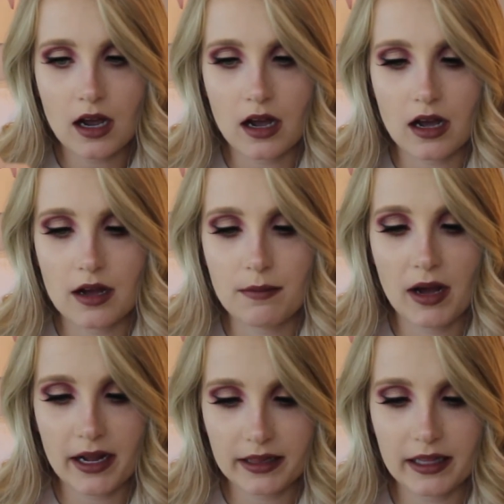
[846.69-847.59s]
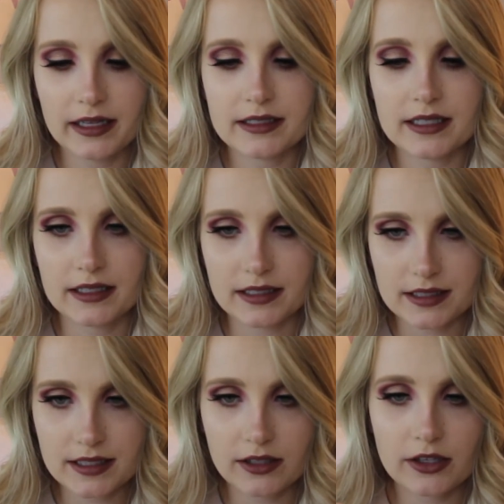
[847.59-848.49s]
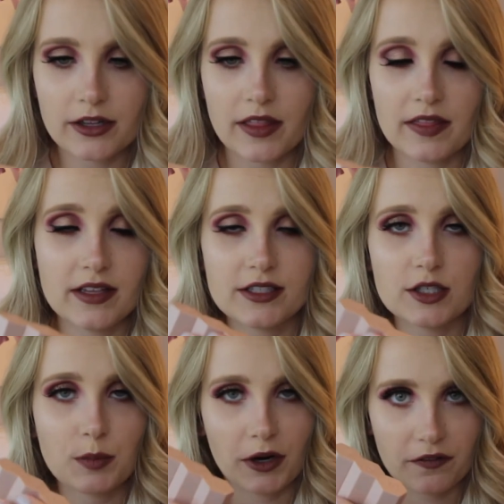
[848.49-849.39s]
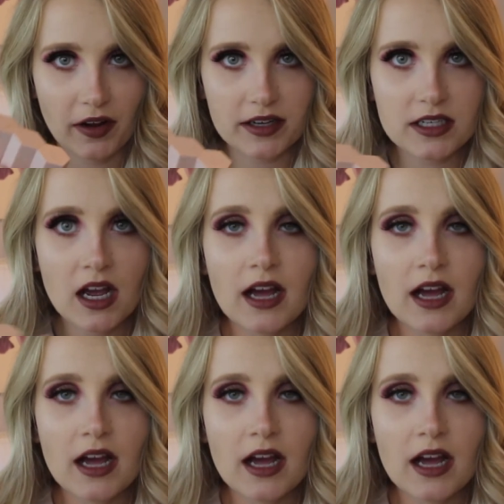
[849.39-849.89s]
highlight and concealer, then this is perfect.